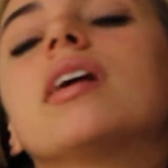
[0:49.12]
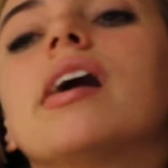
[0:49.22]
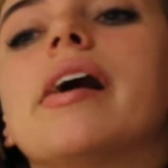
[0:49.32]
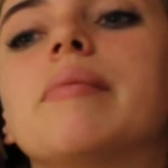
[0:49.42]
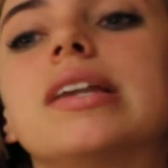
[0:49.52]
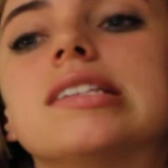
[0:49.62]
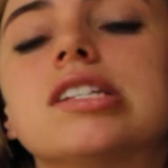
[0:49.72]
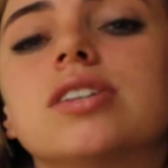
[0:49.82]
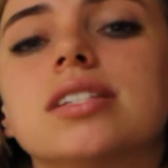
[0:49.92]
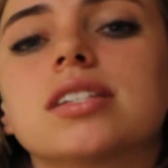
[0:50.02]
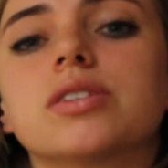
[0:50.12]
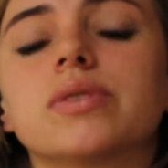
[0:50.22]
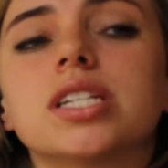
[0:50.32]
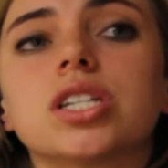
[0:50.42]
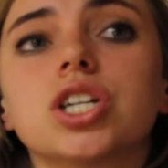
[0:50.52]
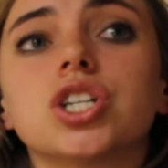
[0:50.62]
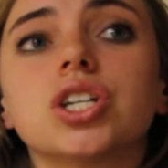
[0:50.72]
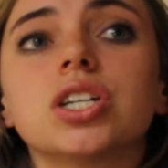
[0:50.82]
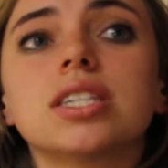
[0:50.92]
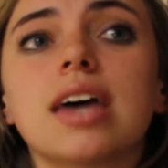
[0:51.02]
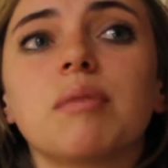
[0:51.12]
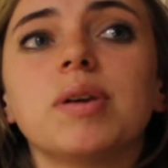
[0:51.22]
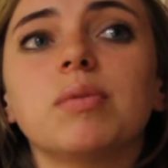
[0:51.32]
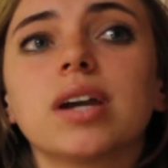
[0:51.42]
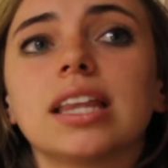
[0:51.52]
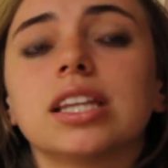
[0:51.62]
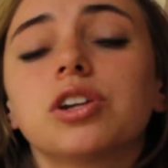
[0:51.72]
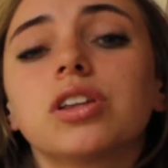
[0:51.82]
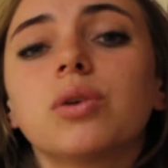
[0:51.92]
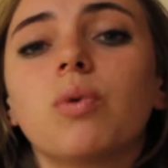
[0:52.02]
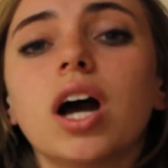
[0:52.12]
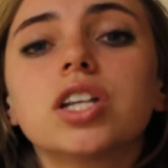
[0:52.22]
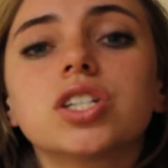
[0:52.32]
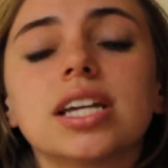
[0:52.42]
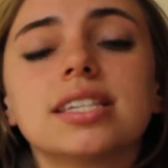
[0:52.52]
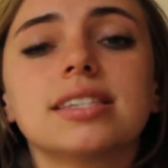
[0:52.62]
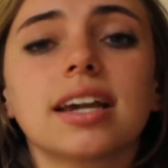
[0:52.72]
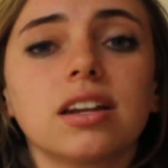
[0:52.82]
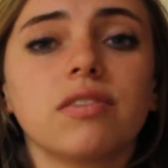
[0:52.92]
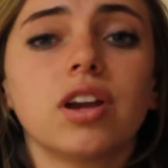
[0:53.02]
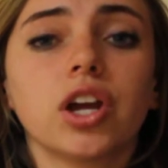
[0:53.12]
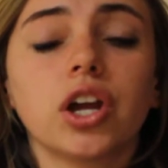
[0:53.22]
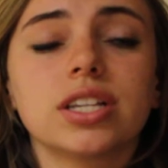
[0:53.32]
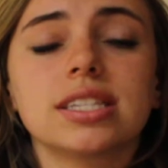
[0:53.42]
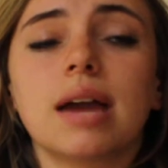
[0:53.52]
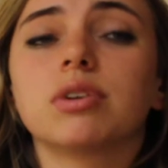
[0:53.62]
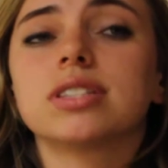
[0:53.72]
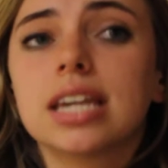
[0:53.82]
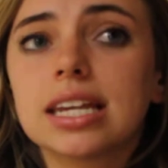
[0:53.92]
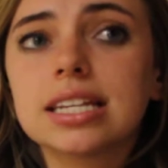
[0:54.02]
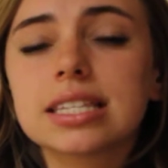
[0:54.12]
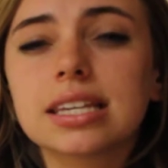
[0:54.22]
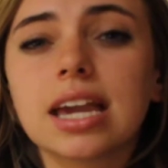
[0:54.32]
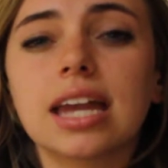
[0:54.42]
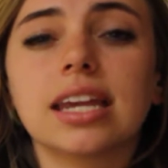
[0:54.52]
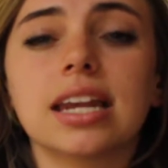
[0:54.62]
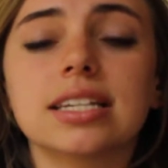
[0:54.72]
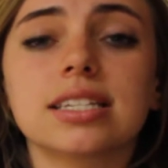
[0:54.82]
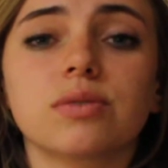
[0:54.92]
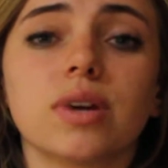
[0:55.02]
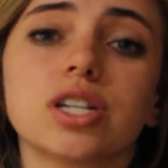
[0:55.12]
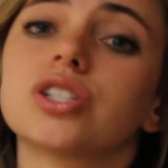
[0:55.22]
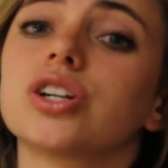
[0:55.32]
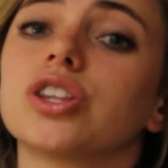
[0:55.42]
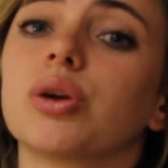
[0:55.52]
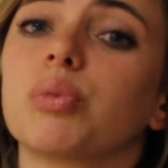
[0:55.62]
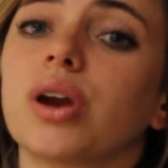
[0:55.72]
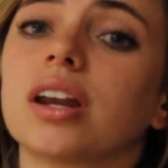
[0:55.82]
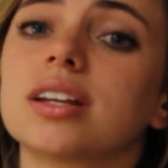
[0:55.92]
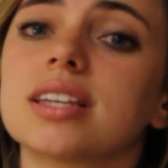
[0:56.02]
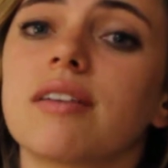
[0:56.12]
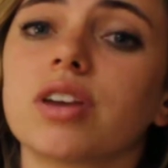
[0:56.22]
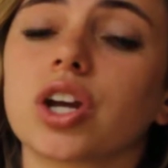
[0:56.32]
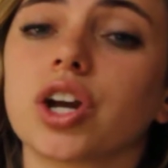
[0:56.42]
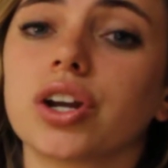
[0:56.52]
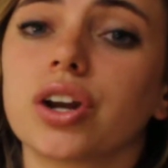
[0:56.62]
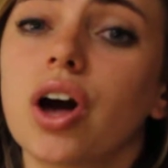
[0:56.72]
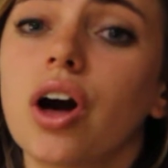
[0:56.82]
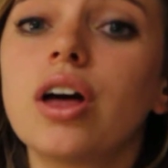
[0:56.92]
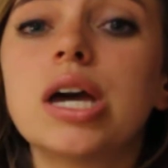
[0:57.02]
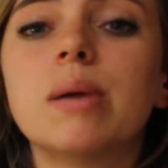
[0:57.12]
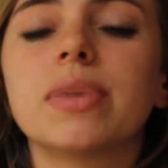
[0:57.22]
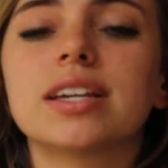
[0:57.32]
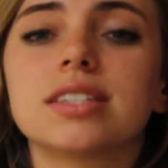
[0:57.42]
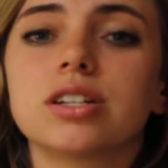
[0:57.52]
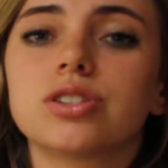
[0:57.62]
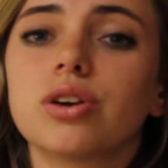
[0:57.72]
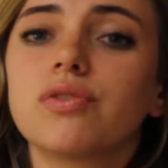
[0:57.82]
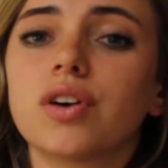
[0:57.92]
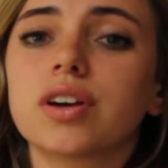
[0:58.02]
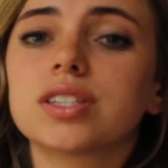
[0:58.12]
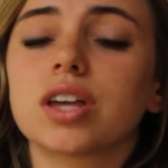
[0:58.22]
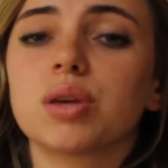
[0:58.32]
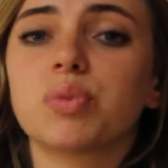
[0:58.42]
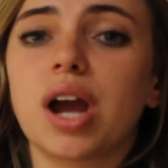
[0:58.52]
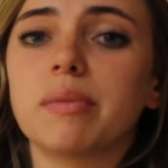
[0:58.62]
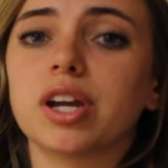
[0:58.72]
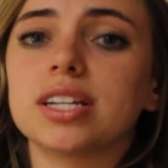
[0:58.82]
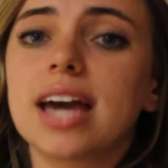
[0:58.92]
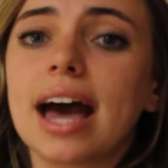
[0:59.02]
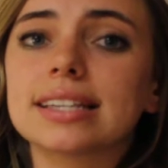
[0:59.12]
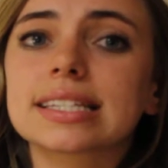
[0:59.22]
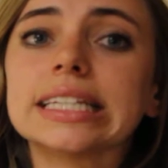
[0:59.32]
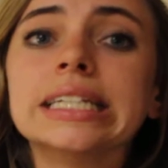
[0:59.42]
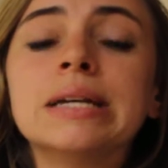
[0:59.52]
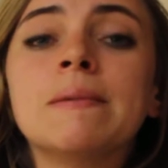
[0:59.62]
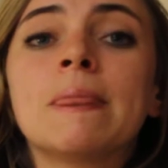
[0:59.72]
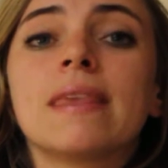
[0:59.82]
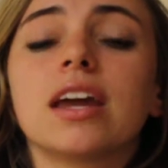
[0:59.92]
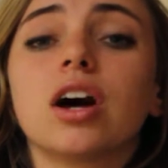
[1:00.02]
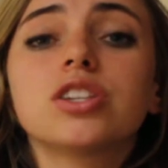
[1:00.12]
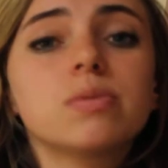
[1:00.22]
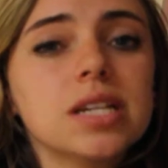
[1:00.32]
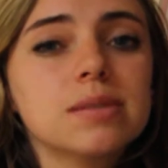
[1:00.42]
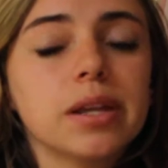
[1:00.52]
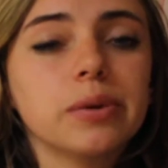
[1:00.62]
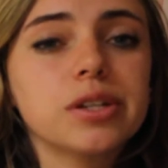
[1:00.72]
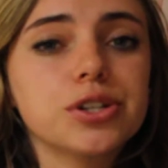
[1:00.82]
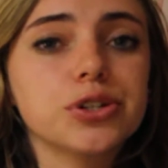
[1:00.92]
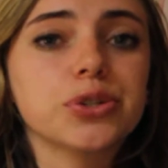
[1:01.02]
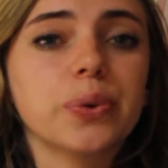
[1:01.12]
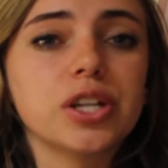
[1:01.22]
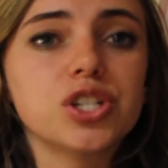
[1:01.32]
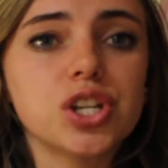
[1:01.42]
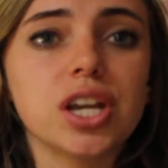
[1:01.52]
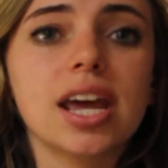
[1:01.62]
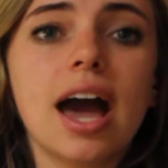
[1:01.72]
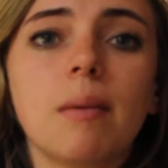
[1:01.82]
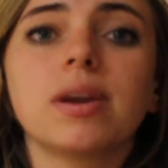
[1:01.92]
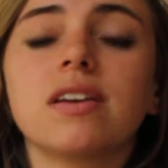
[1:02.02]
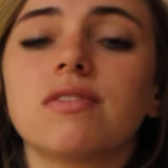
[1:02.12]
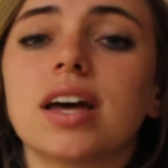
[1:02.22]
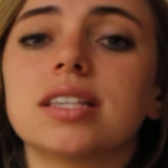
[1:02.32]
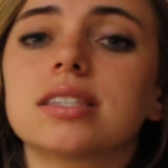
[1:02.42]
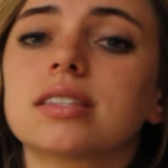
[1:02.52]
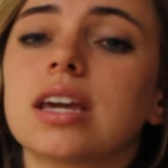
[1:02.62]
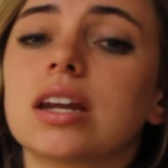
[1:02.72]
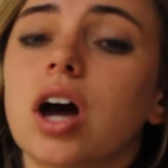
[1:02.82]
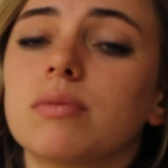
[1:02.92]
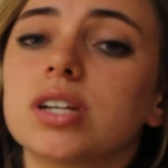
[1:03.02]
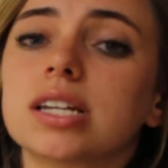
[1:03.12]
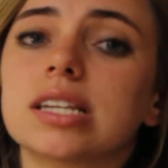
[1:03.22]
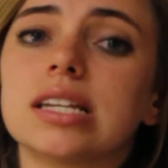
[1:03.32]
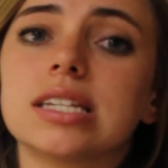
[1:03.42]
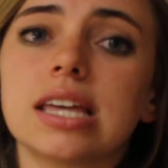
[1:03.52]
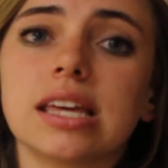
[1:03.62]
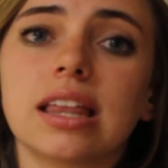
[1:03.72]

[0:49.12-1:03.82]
It is interesting to researchers that people can literally watch a second event occur simultaneously and yet it doesn't register in their brain as having occurred at all because they're so focused on the primary task. It also makes many researchers question how many events and objects in daily